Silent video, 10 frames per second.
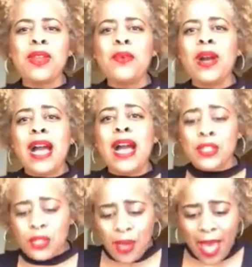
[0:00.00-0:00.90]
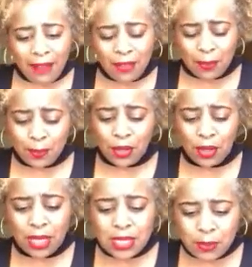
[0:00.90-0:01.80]
Well, I do have a book.
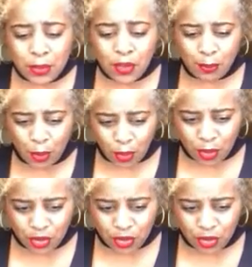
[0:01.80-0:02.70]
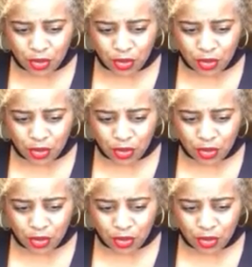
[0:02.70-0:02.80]
It's a book of poetry.